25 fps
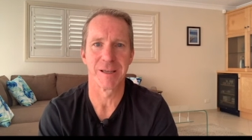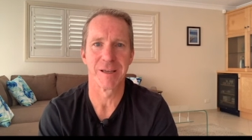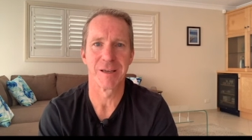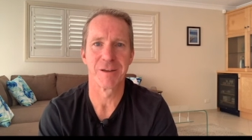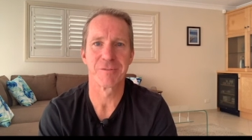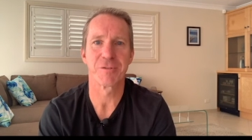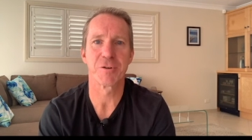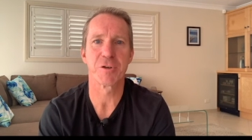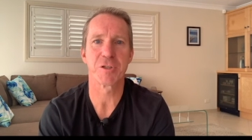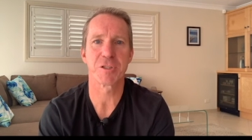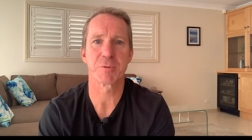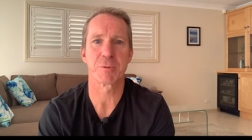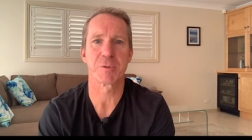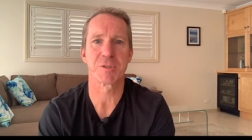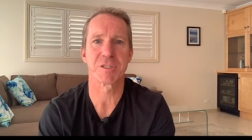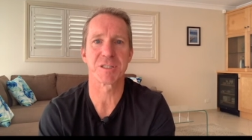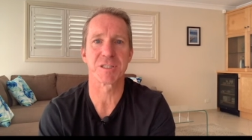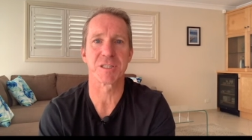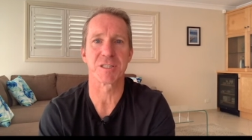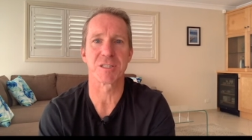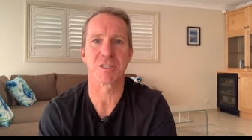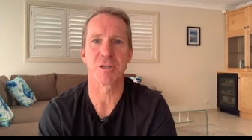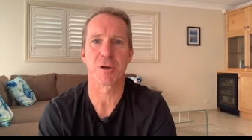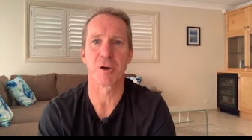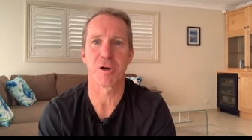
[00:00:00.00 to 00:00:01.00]
First was
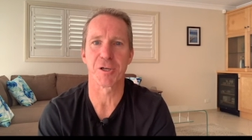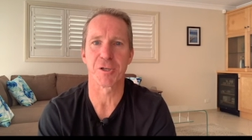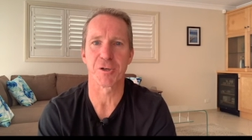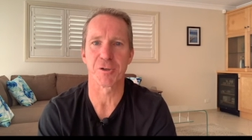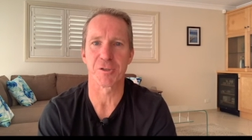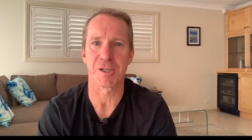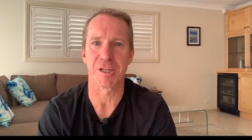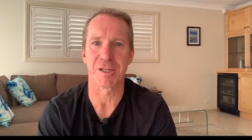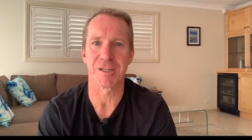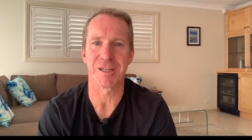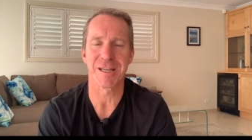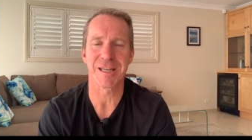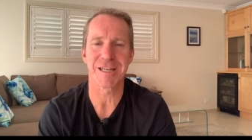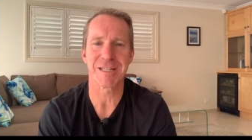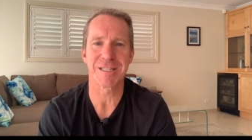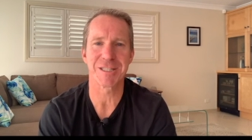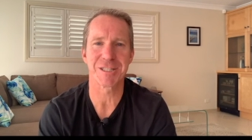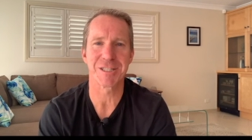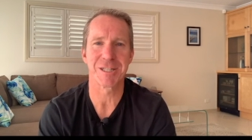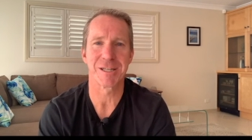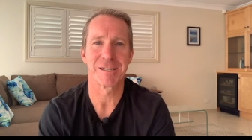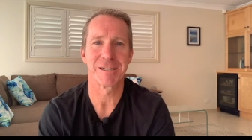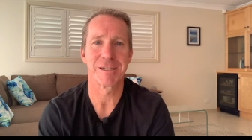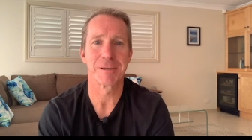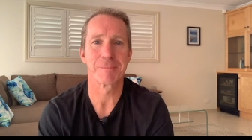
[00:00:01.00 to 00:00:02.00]
decide on your niche.
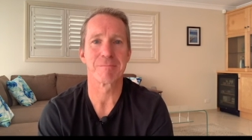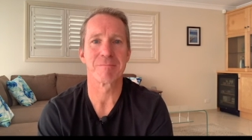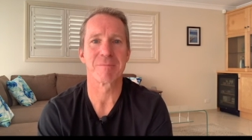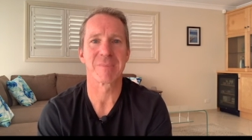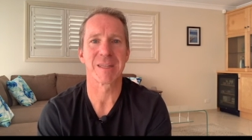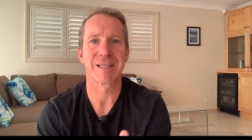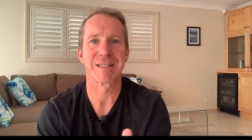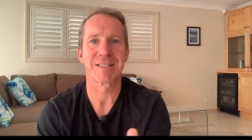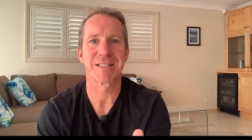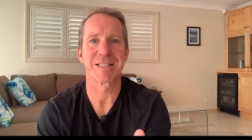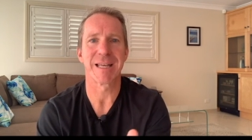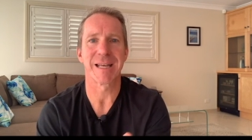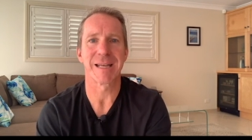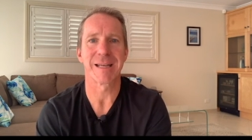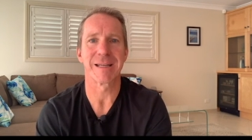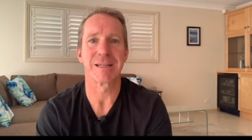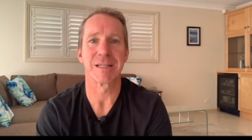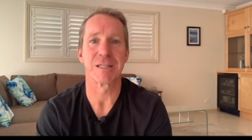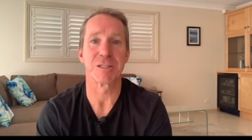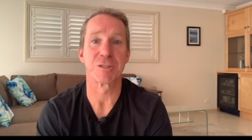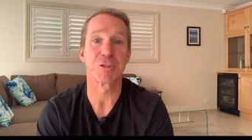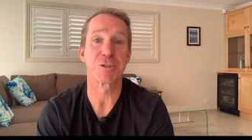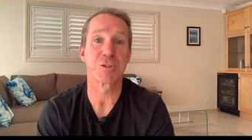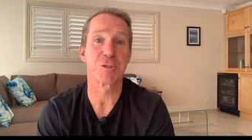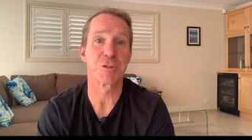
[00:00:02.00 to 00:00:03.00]
Second
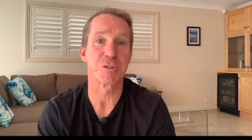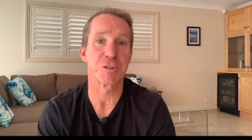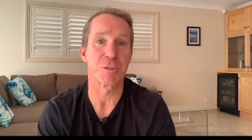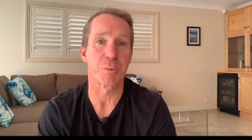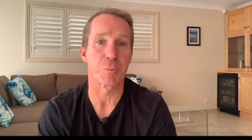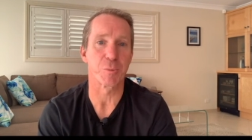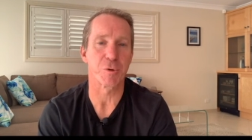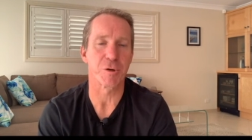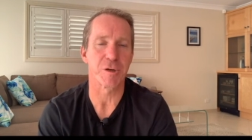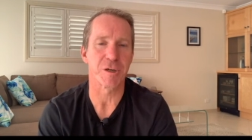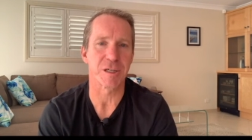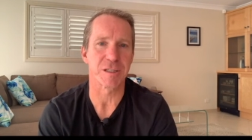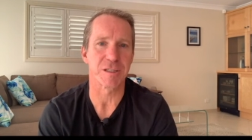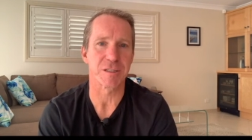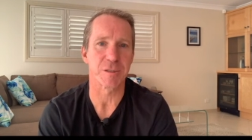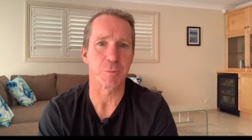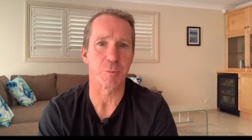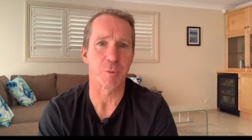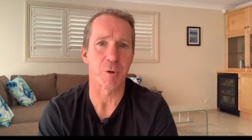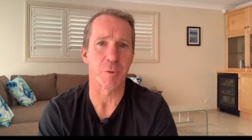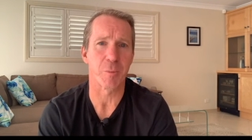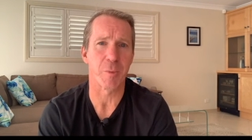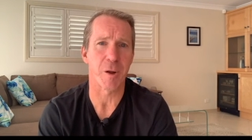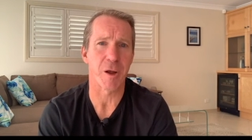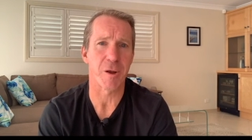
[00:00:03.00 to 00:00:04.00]
is choose a product to
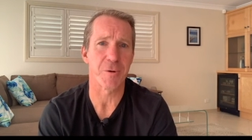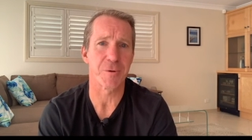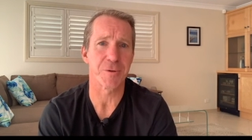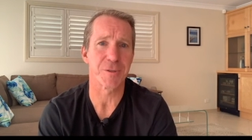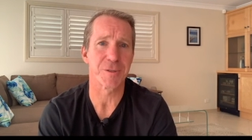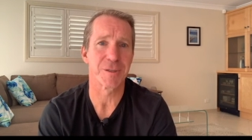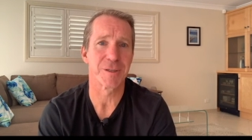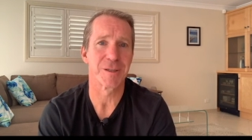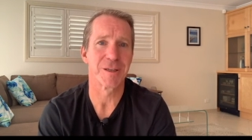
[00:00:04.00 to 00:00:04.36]
promote.